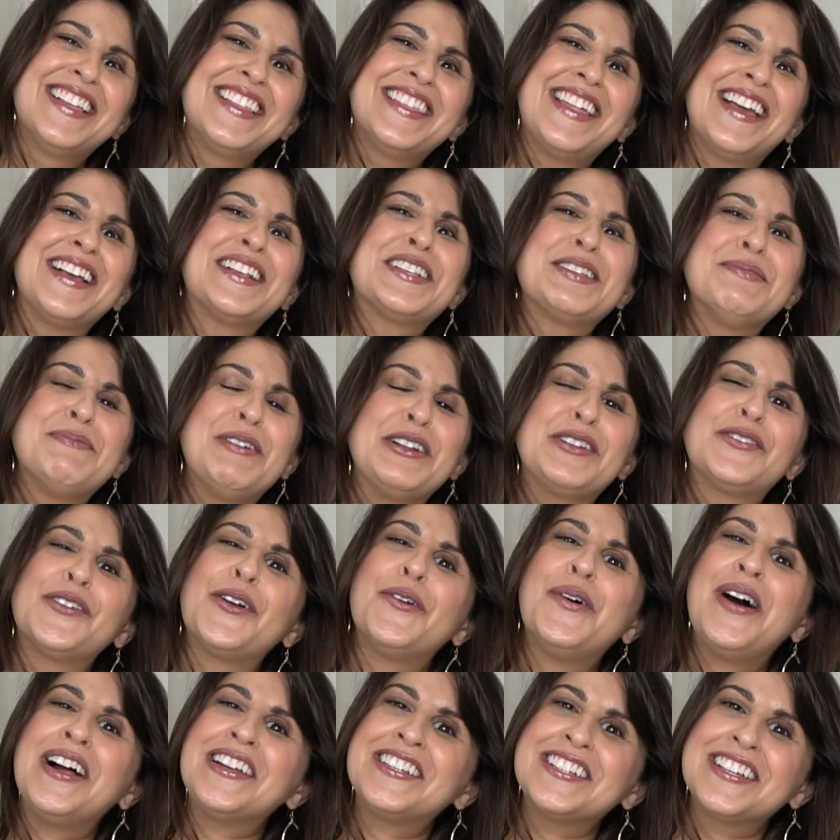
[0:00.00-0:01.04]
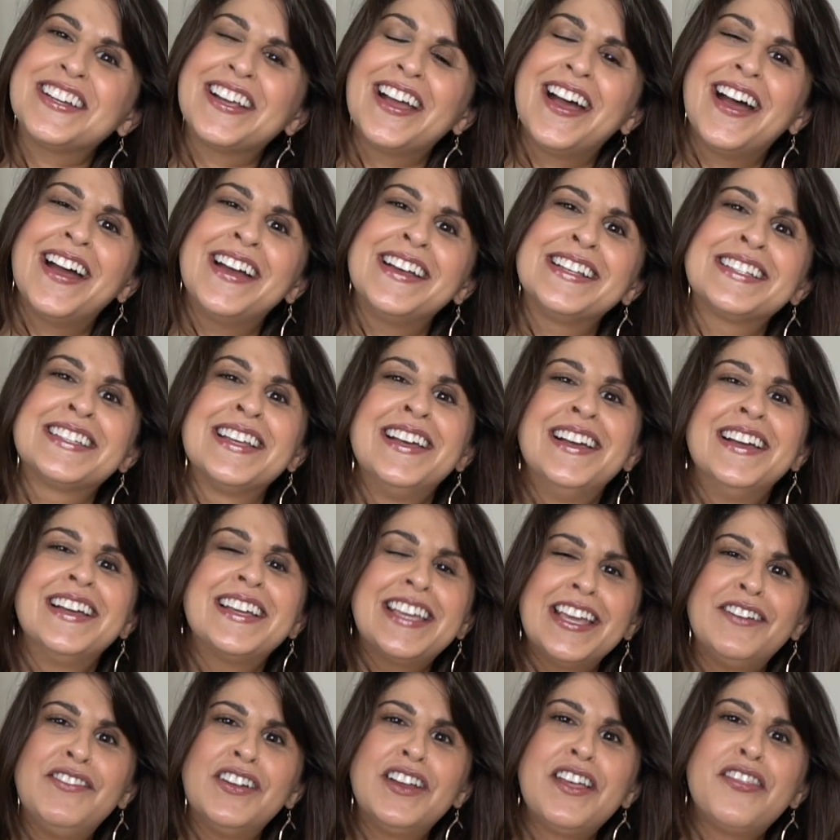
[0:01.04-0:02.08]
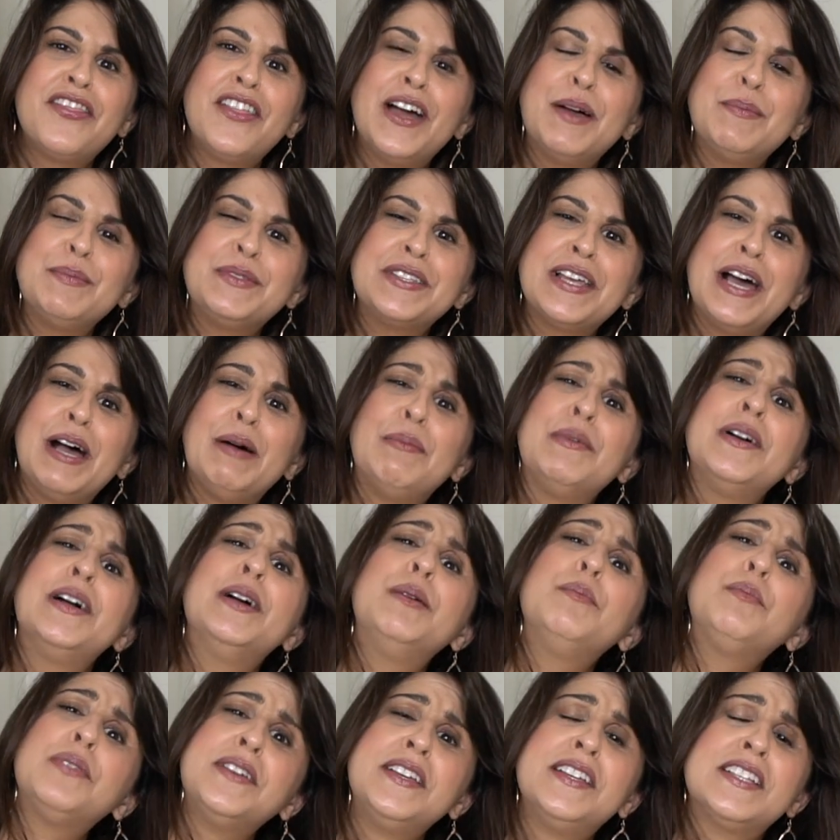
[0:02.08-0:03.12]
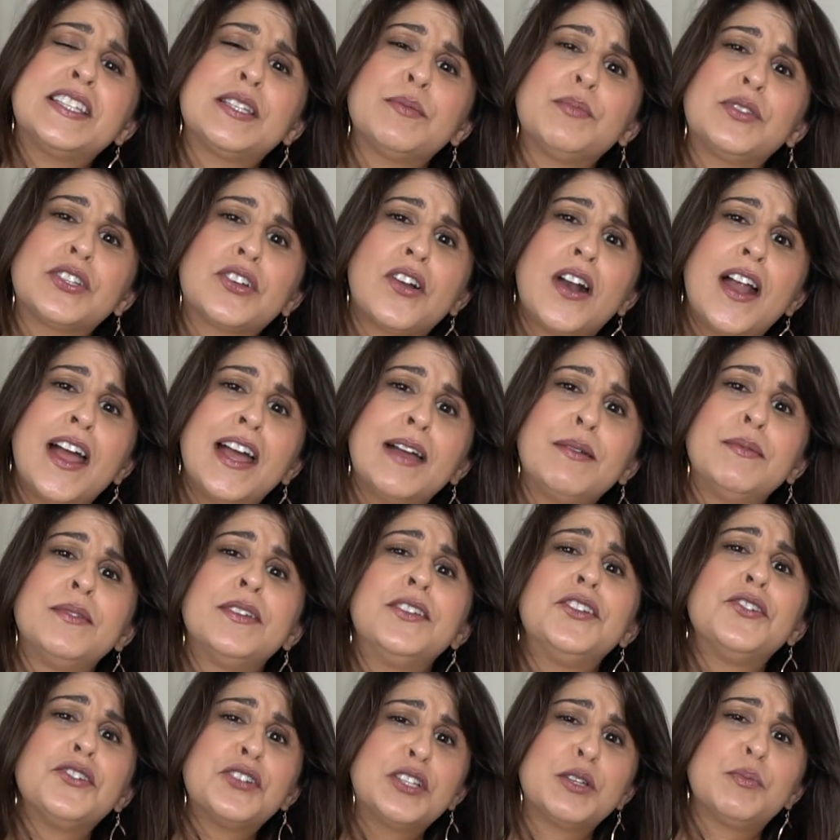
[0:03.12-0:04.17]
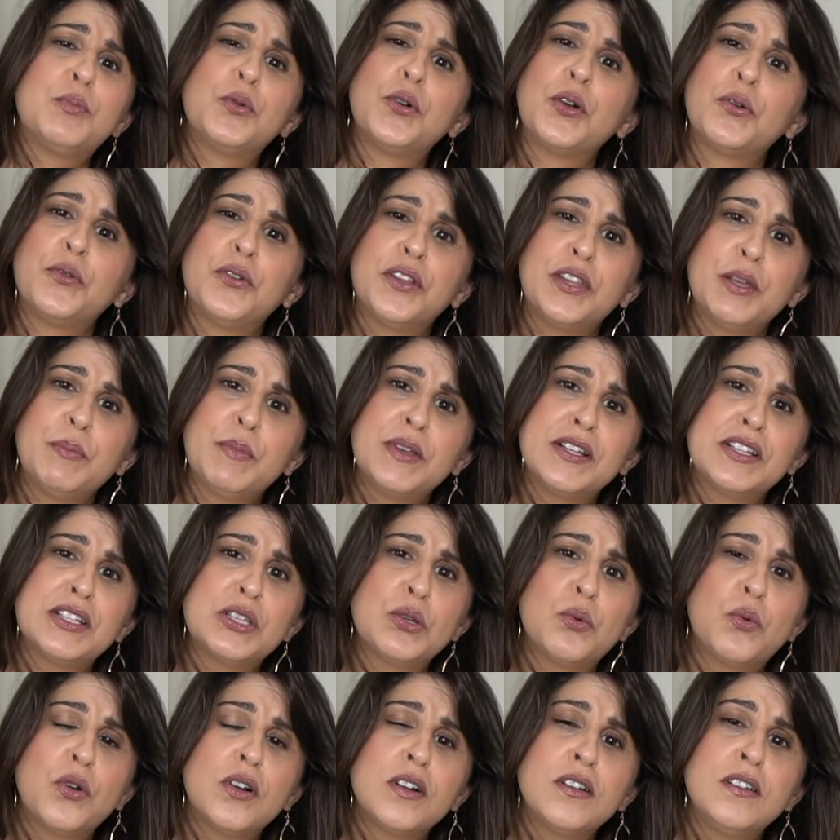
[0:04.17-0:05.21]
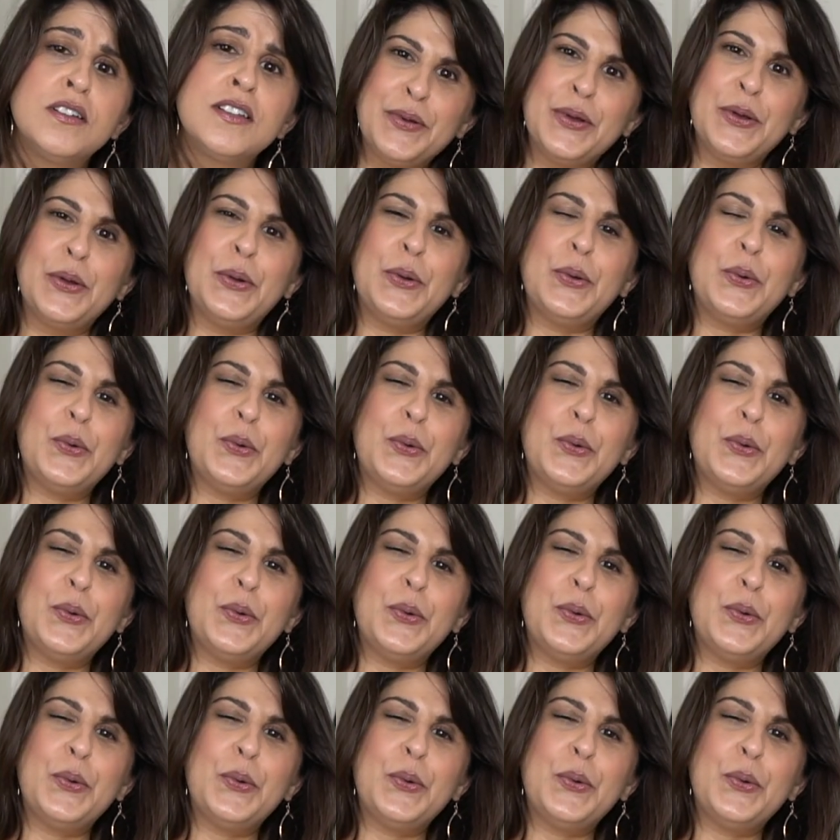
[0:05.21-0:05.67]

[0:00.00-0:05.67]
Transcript: Thanks so much for watching, guys. Give it a thumbs up. Please subscribe. Your support really means the world.